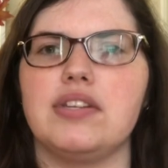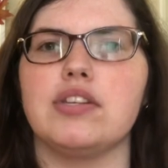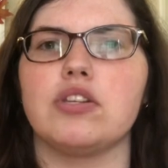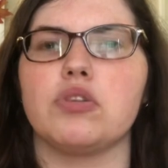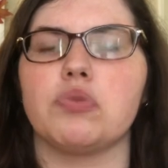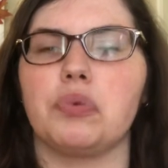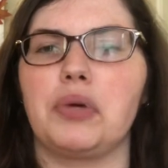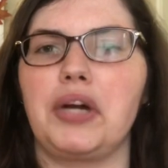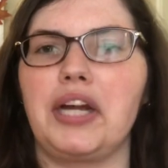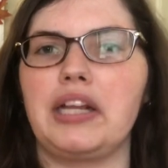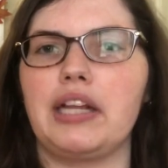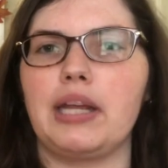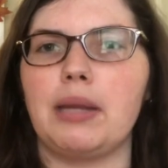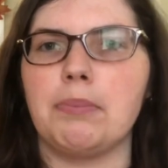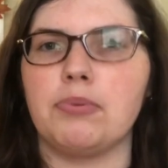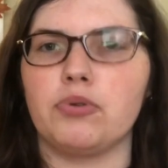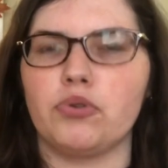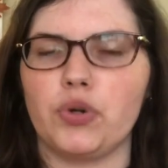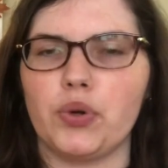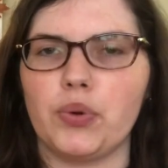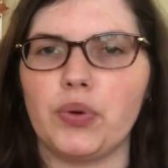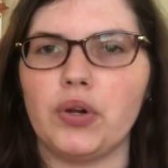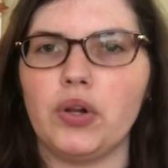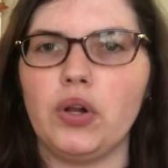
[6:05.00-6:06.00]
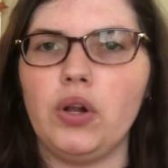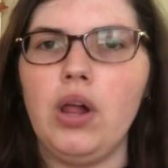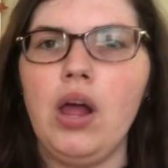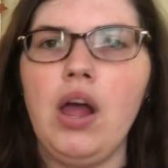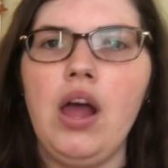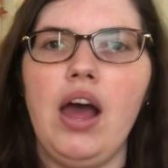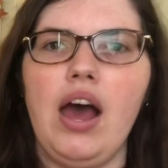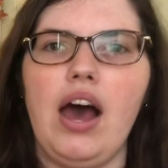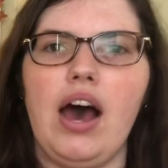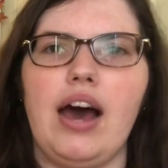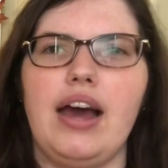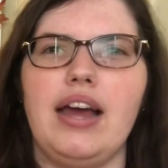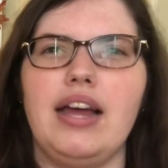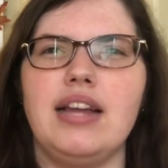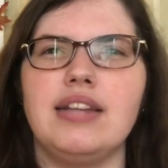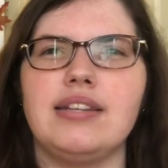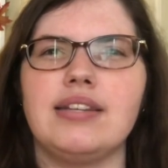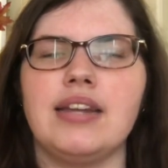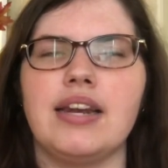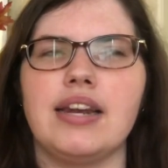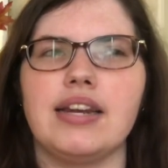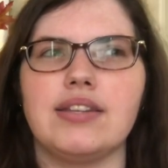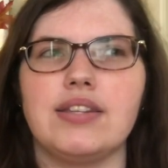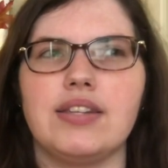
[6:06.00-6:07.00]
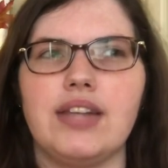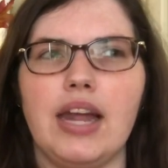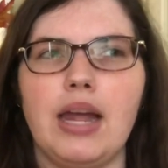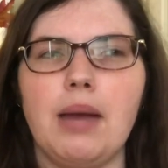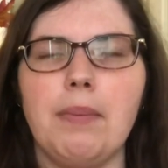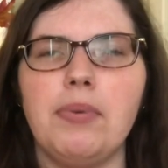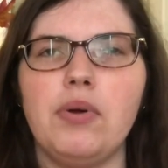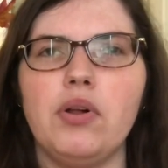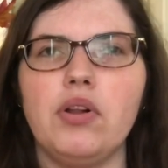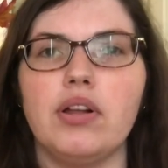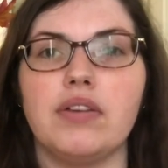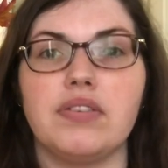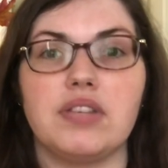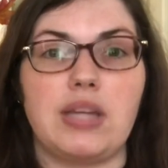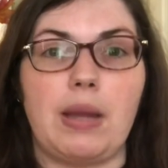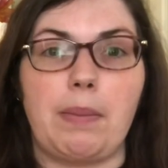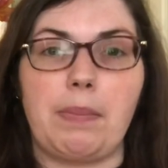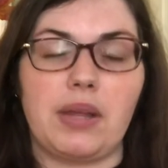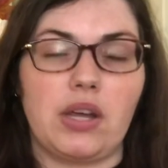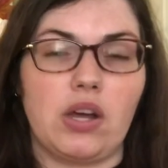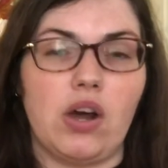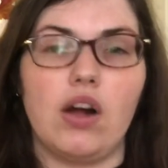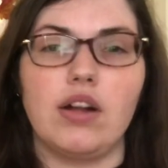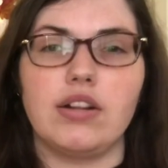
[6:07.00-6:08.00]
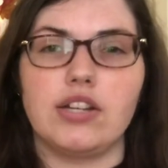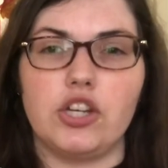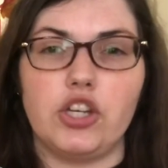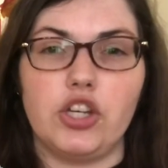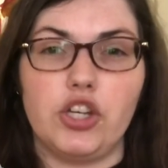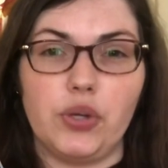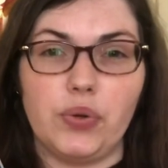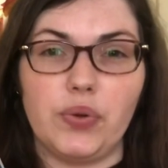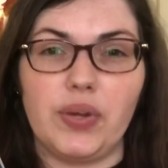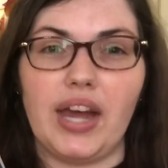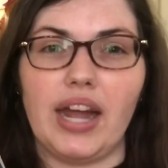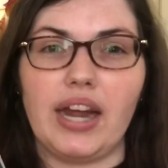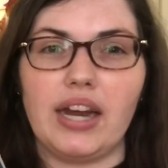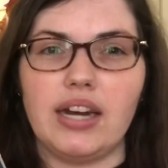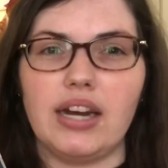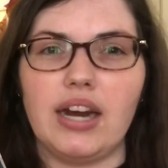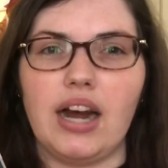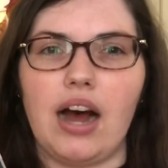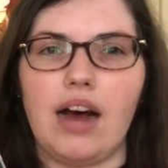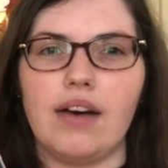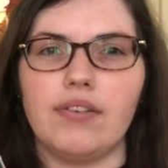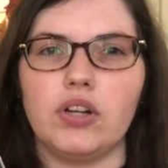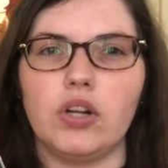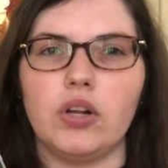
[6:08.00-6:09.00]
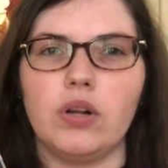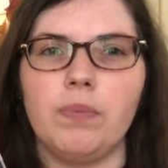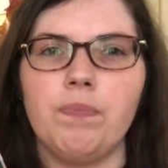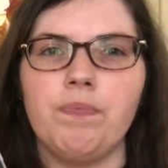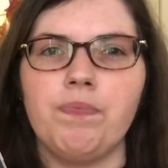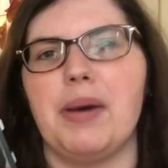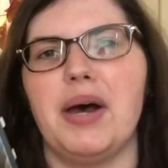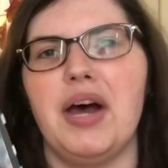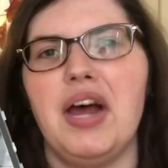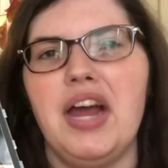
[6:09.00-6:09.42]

is really brutal. It's an example of something called a Newgate novel.